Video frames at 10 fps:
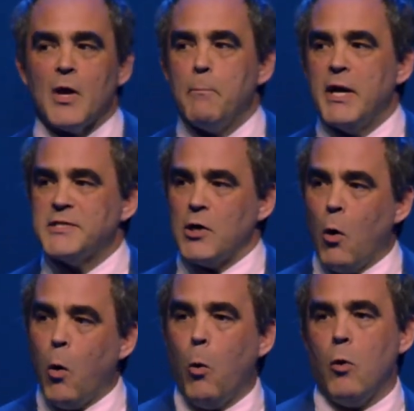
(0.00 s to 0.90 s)
but it's a
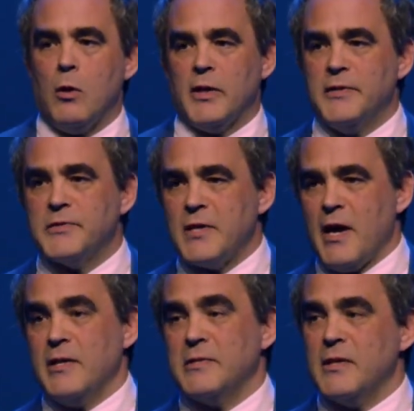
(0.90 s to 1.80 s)
hole in
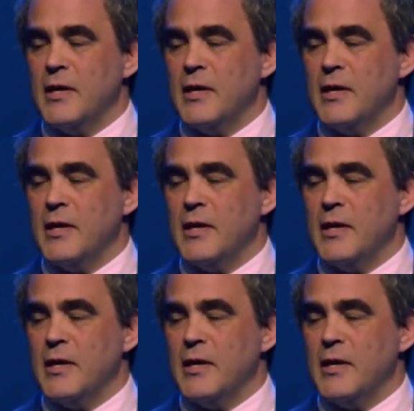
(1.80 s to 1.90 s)
science